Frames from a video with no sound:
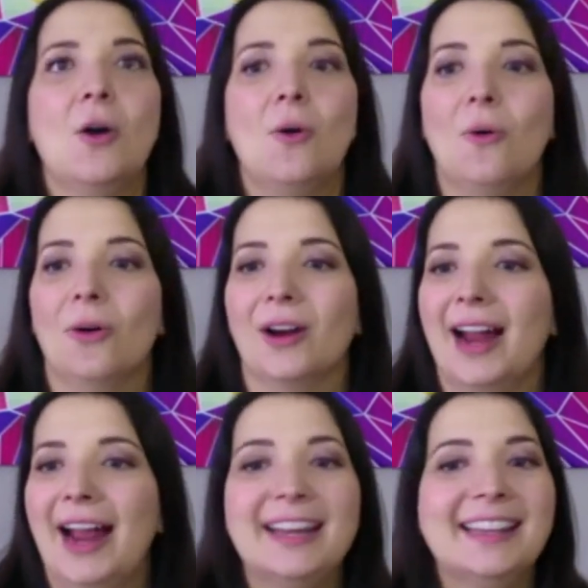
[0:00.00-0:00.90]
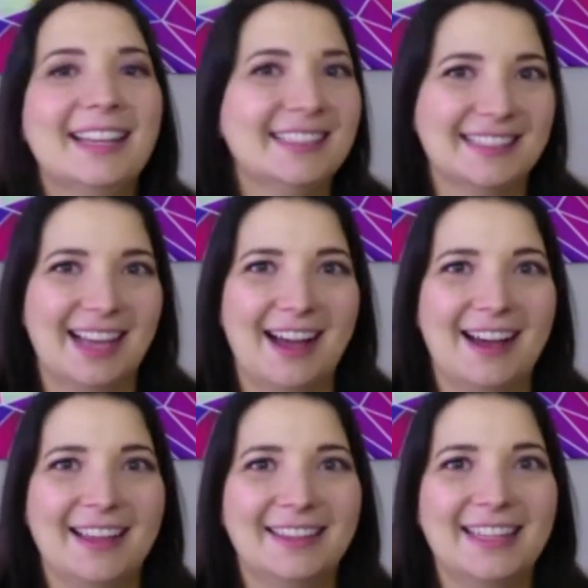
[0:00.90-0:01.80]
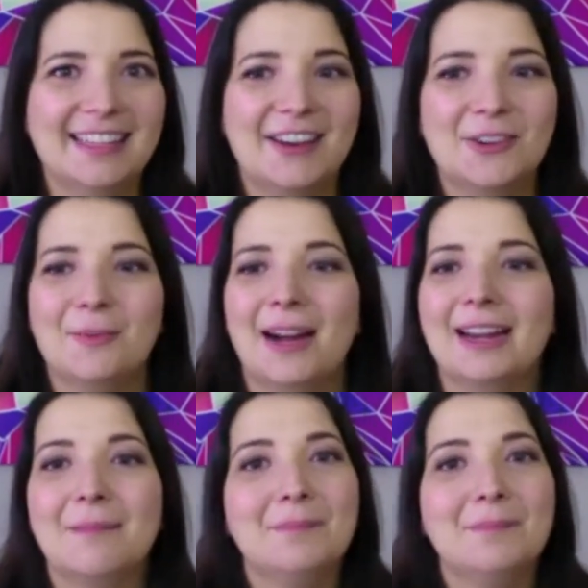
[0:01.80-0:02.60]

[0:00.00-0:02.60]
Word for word: or anything else uh, that's on your mind,